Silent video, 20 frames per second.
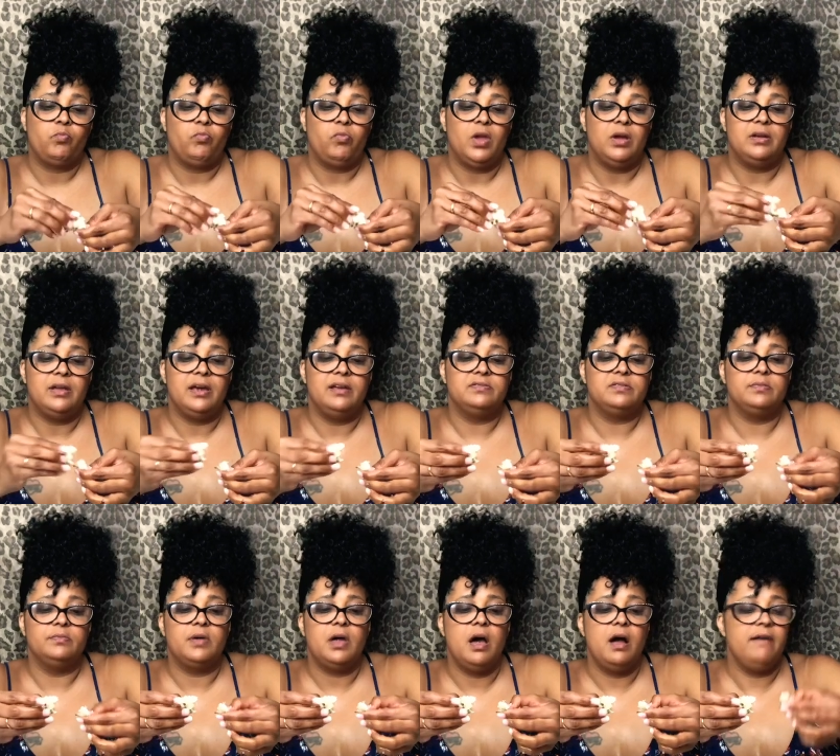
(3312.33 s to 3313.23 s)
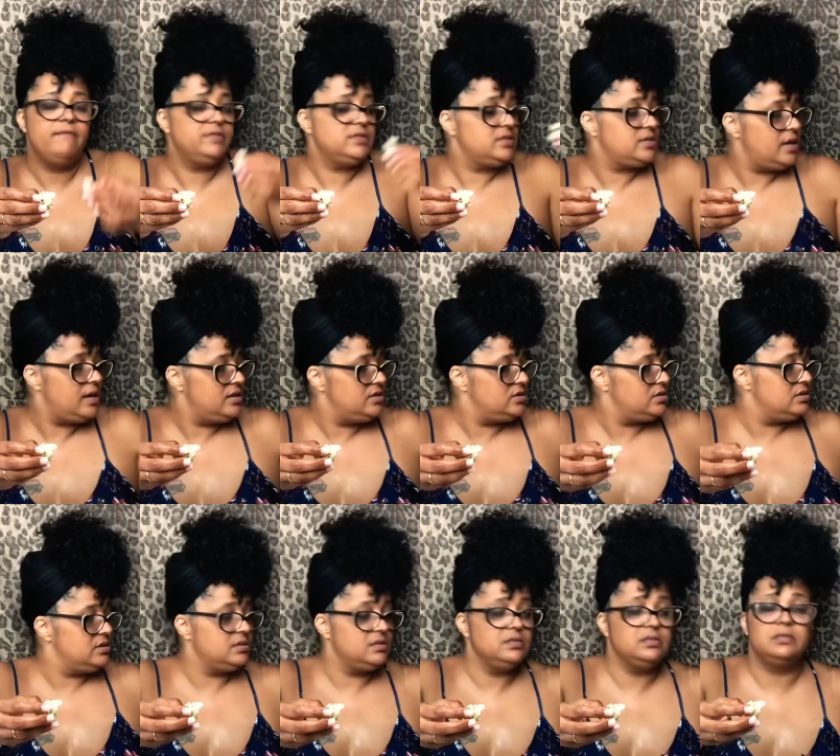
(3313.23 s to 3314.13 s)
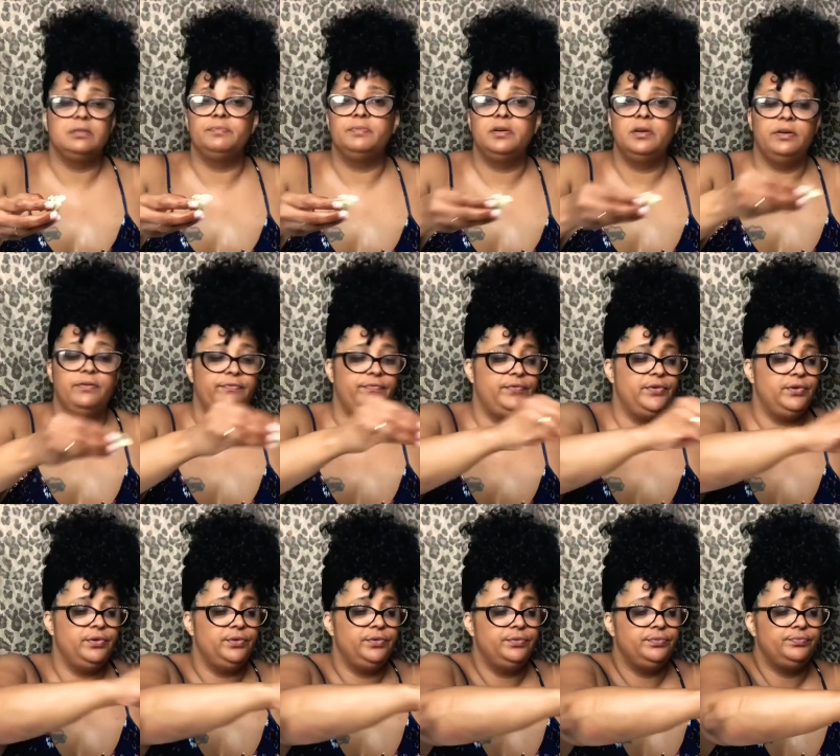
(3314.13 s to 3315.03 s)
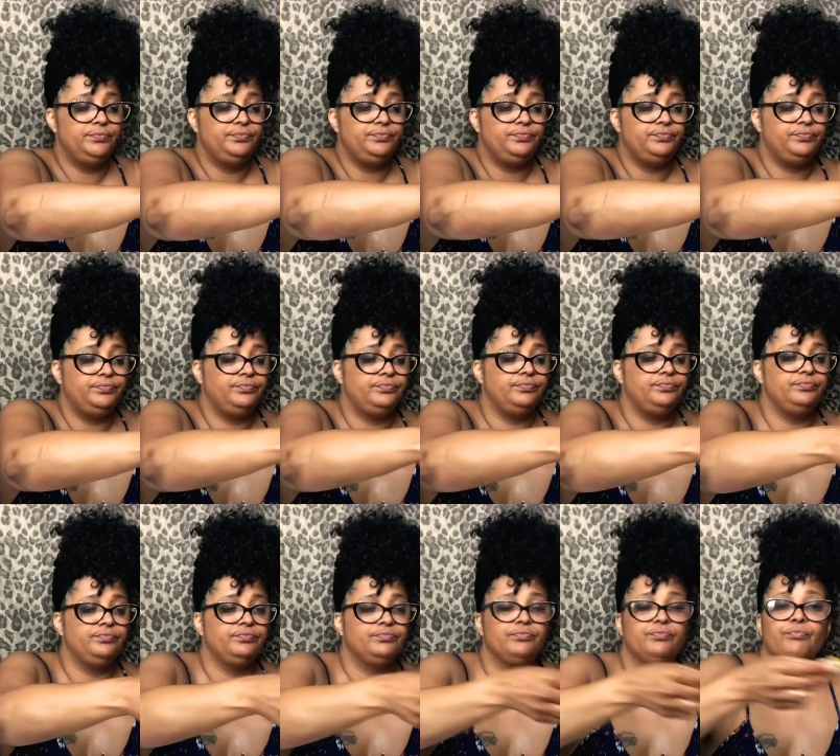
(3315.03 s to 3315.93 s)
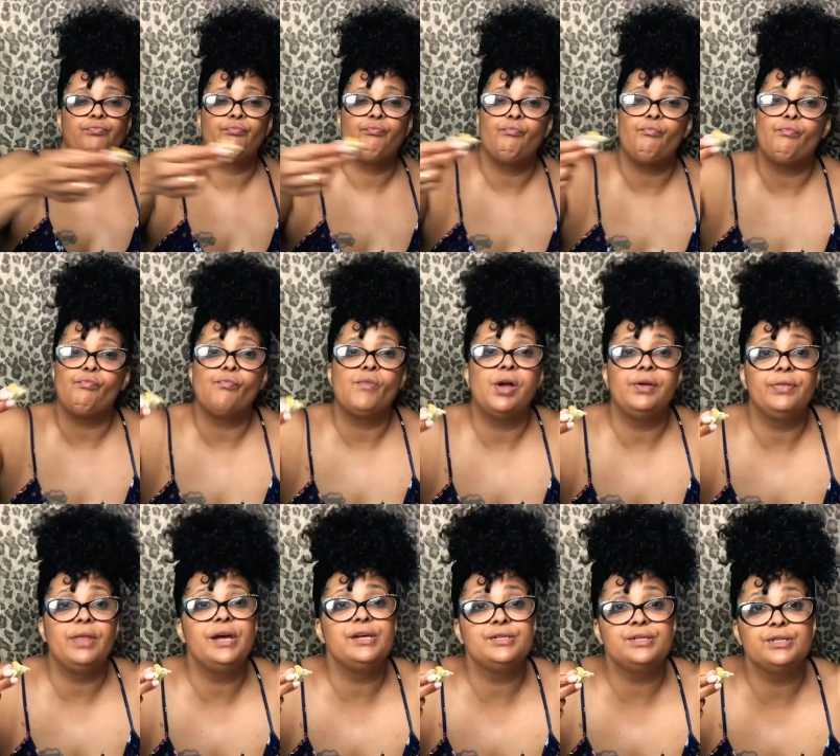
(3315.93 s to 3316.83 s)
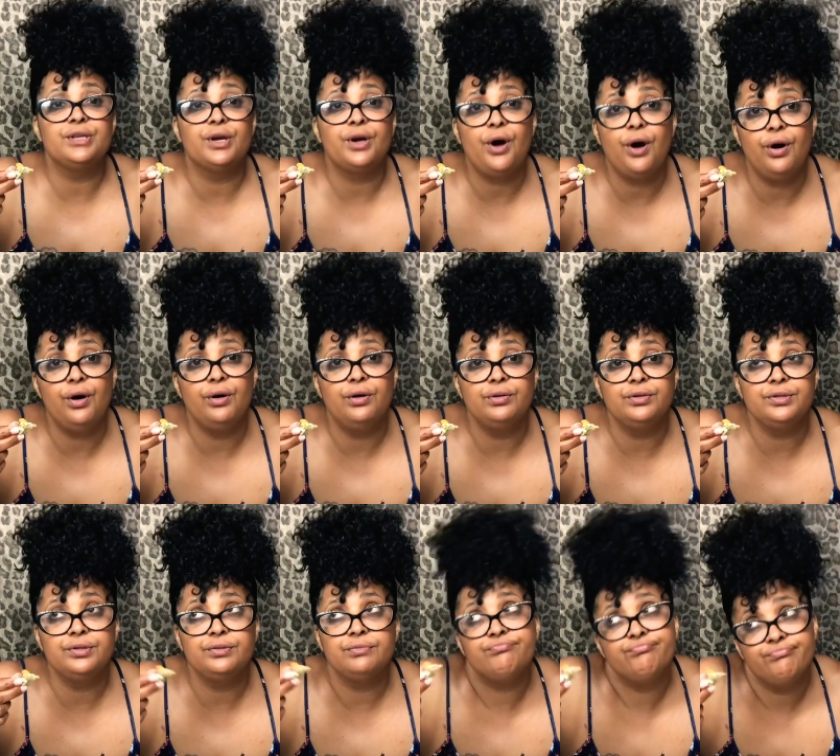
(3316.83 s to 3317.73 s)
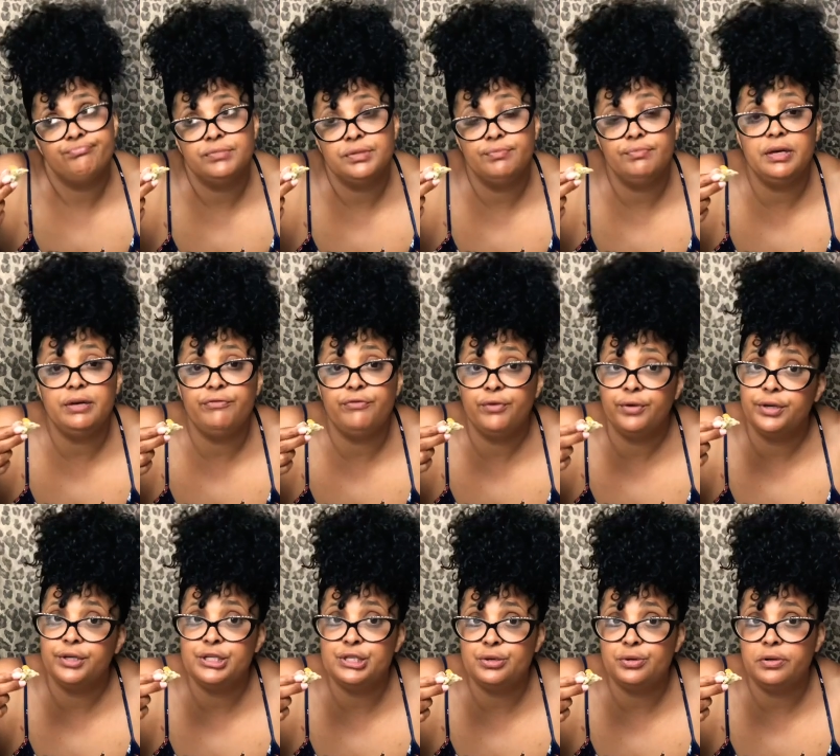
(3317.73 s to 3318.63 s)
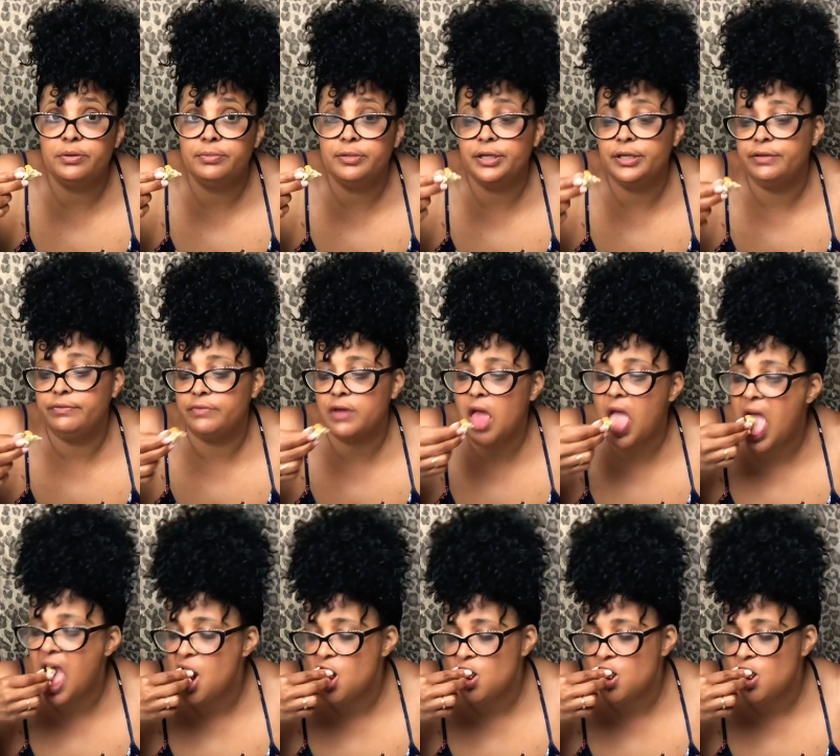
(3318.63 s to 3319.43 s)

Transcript: and have some conversations and some good food. And that's calls to me for an enjoyable evening.